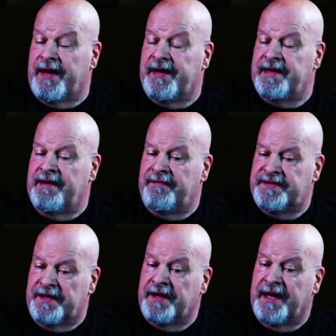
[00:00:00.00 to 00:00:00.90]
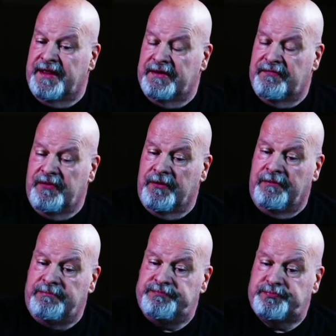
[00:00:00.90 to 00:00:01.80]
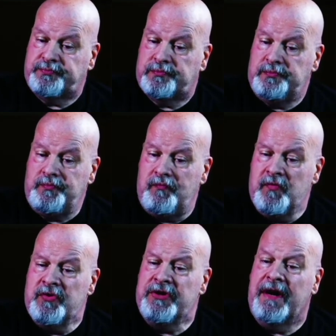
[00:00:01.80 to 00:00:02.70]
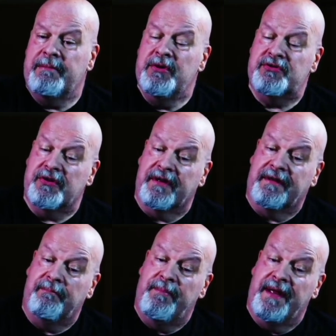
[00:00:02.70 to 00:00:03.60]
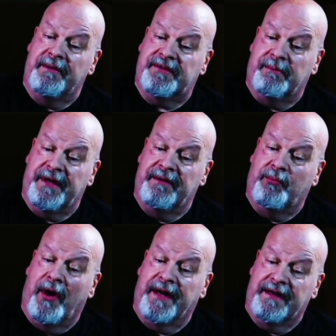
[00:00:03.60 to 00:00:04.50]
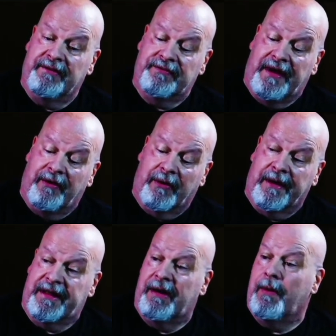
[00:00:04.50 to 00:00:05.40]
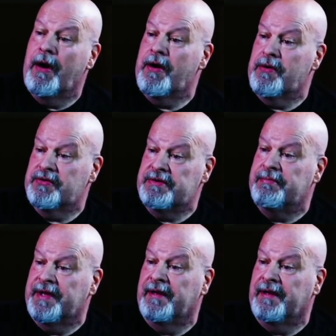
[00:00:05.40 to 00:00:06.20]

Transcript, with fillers: have sung at the funeral, I'm used to being somebody wanting to "How Great Thou Art" or something.